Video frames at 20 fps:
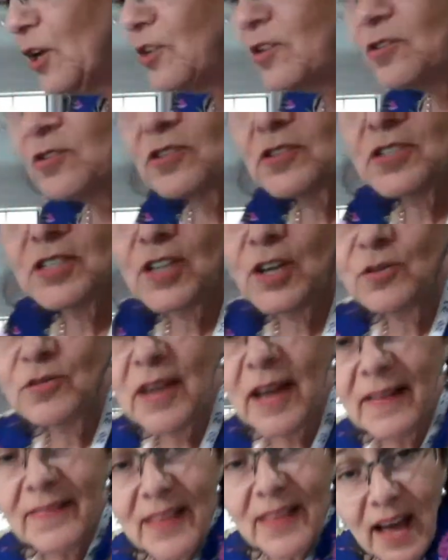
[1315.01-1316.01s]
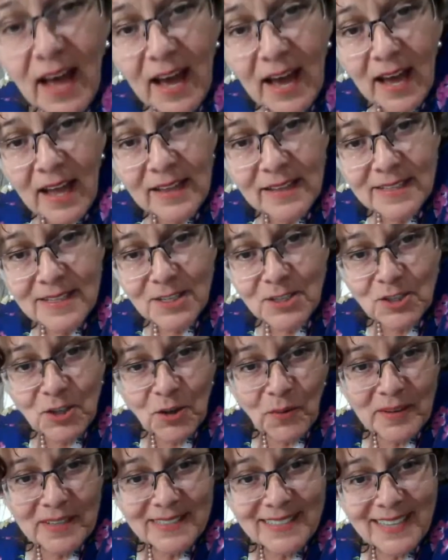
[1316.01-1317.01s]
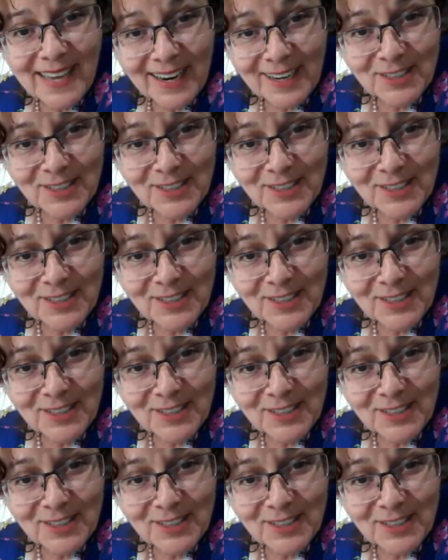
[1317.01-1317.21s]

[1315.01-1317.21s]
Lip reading: You just go down the aisle in the sewing